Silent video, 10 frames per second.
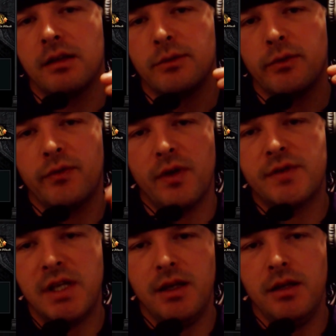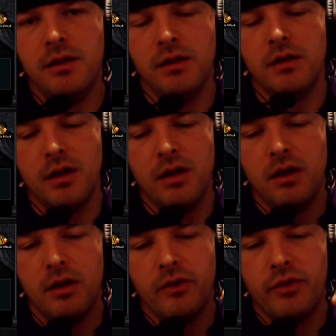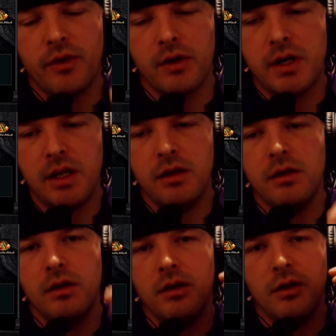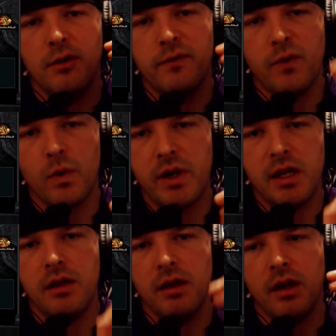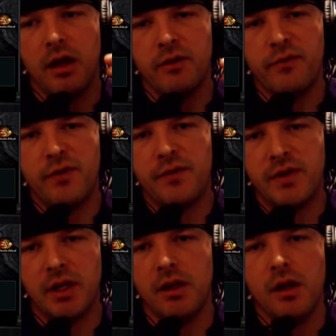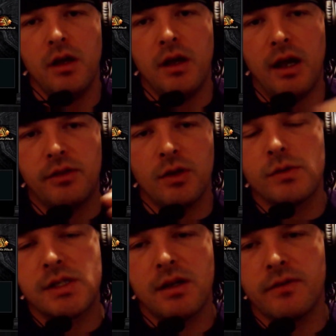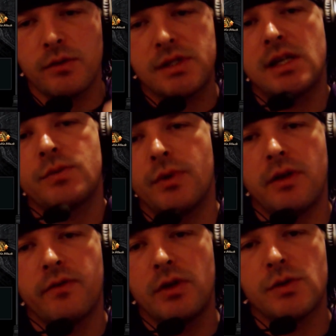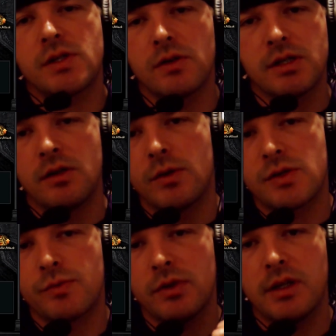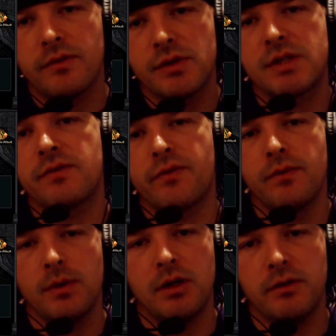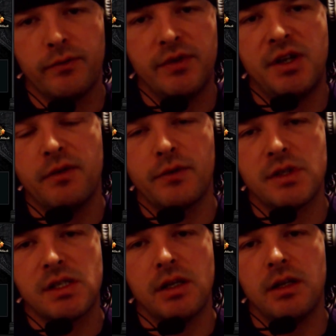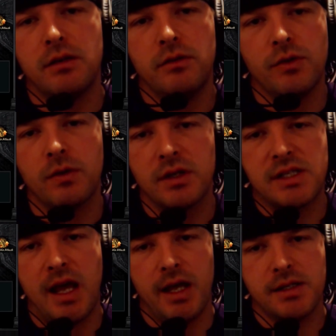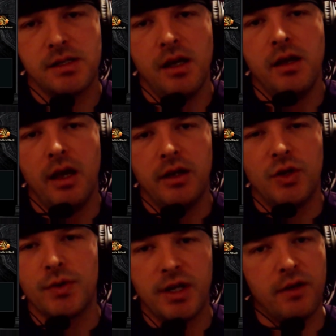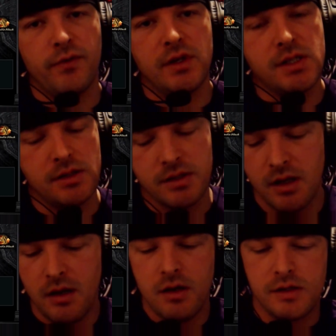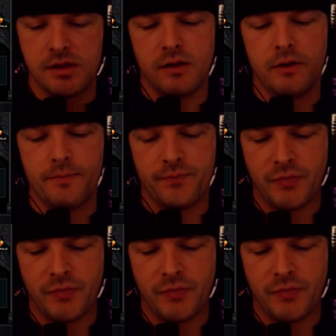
level 15, 30, 40, and 50. At those levels, that's whenever you start to notice real levels of difference in your attacks and your defenses. So